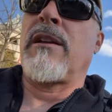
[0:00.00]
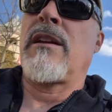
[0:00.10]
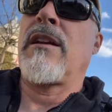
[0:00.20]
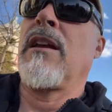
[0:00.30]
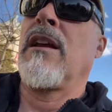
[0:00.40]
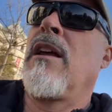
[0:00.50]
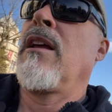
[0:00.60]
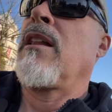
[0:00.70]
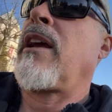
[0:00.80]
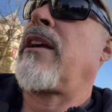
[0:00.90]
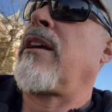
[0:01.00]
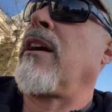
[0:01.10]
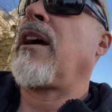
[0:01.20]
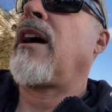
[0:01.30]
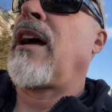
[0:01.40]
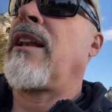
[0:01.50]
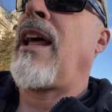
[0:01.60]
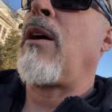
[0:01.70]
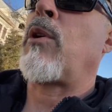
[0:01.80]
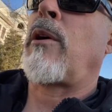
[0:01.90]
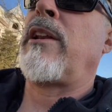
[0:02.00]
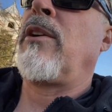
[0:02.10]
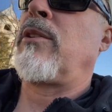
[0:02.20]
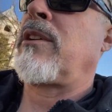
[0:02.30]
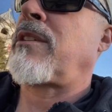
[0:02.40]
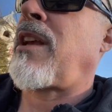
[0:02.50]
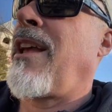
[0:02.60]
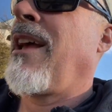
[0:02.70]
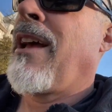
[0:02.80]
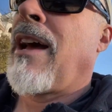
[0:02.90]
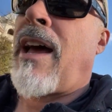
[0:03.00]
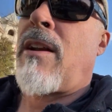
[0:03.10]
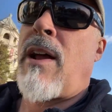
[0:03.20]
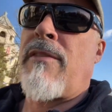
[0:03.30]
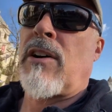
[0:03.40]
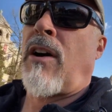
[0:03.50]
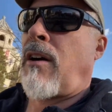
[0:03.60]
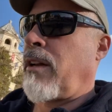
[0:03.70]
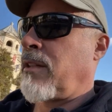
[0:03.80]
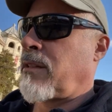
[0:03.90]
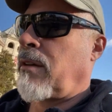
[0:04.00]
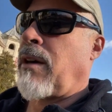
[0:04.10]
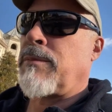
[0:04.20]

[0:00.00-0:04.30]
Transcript: Like, now what do I do? Because I don't have a car." And he's like, "Oh, sorry."